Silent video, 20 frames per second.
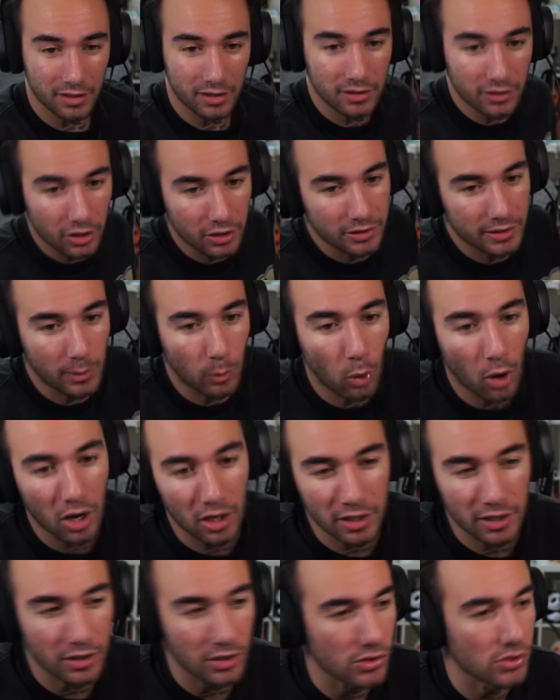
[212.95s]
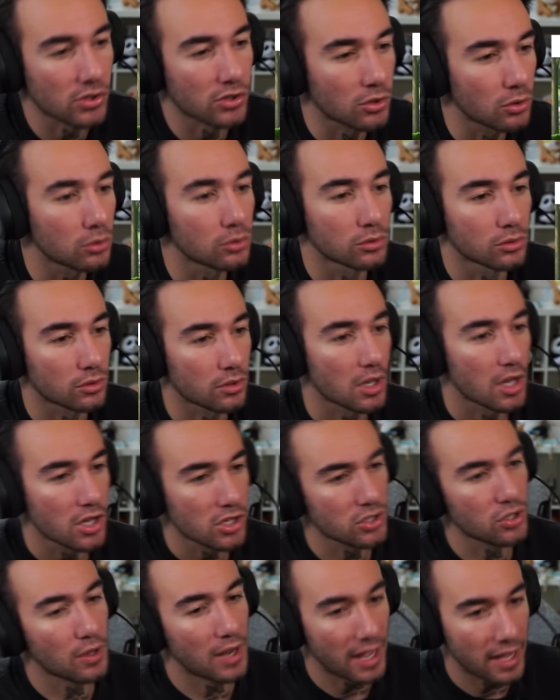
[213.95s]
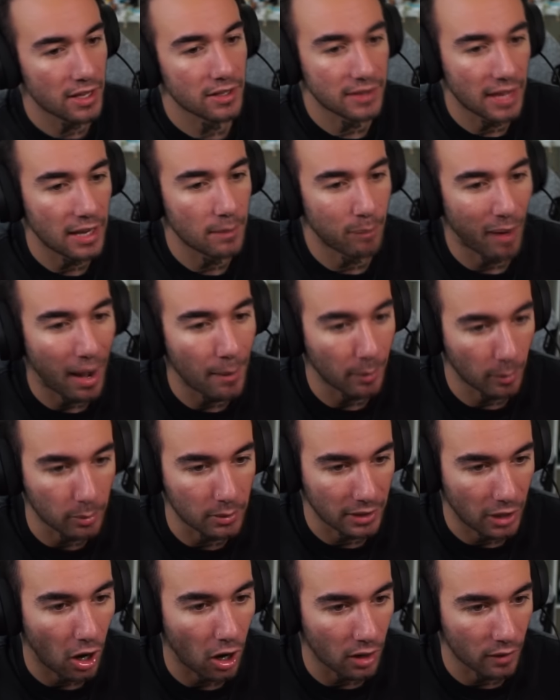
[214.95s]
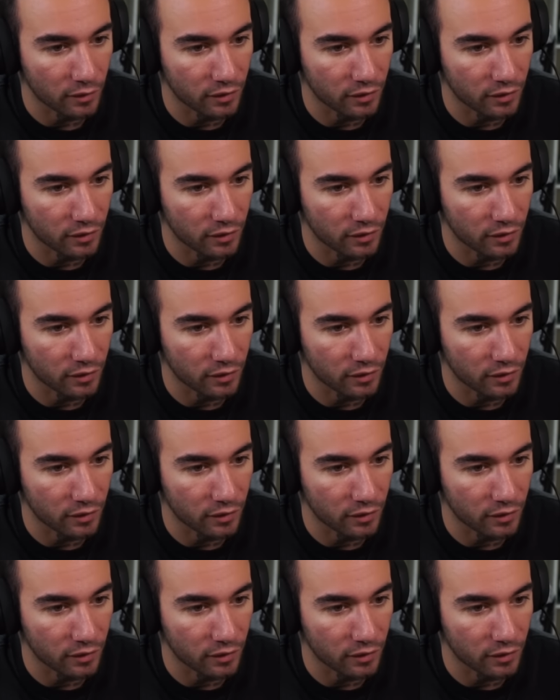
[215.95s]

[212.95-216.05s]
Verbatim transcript: Look, they're walking to school, so they, they probably are